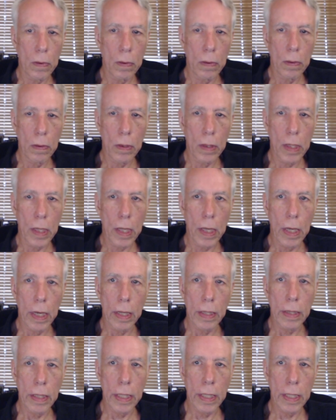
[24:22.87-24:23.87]
Okay, I
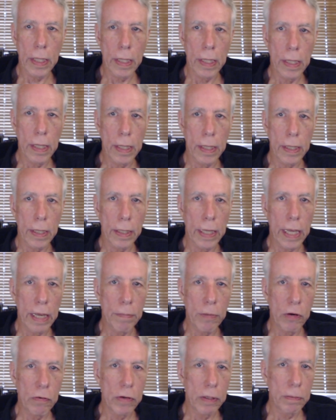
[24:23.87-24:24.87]
think game
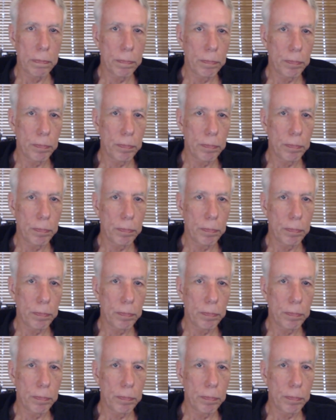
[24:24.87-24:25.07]
over.